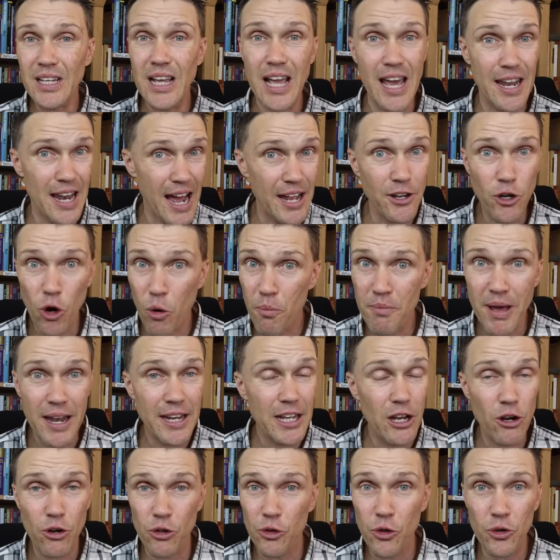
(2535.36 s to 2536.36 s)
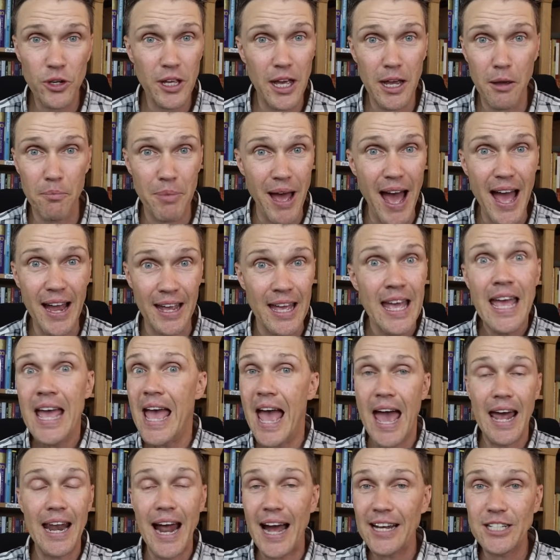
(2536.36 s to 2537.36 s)
and I know many are looking back,
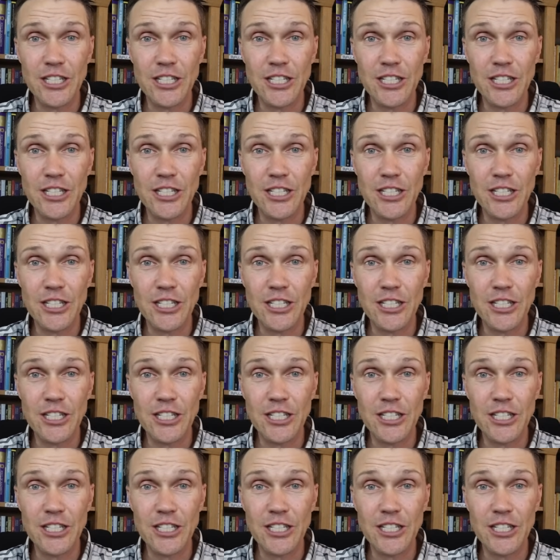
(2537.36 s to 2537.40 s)
and